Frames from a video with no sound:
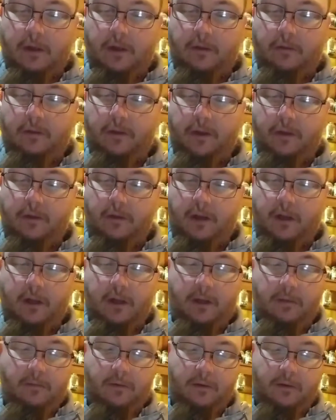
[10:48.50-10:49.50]
a few
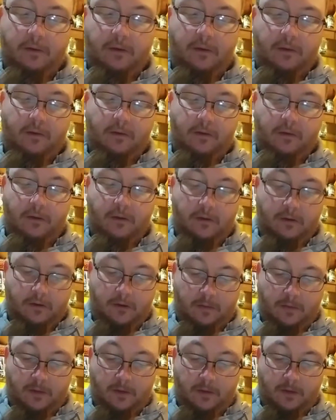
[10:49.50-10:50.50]
times to
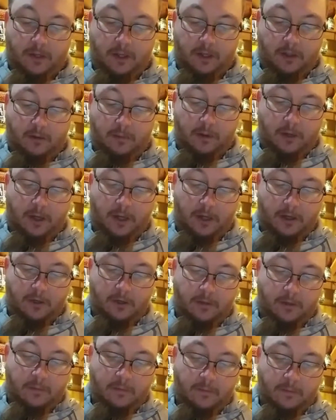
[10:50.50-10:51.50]
distribute the
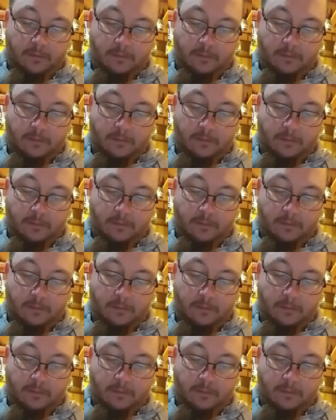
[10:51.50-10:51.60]
lubrication.